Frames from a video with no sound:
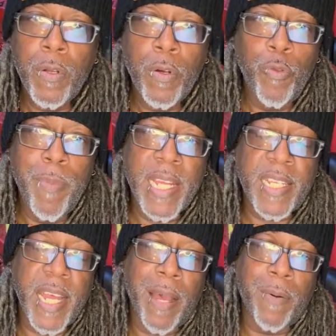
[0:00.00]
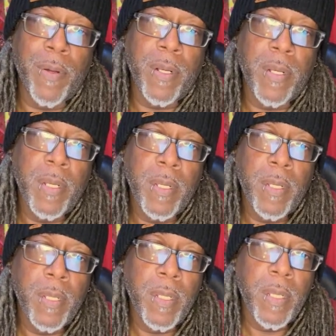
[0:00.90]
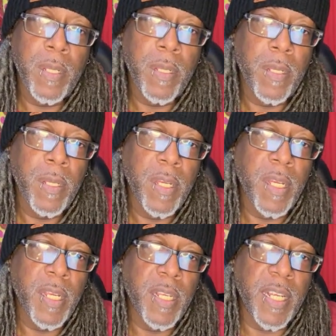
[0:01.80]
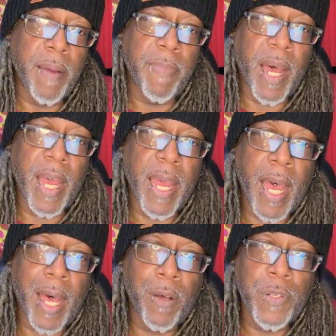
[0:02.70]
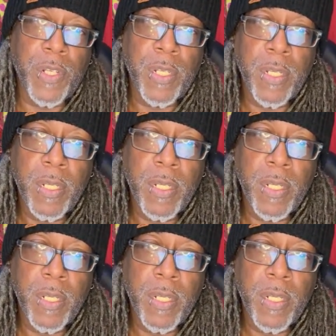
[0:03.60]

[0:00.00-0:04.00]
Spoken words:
Who makes that one? Is that by a house?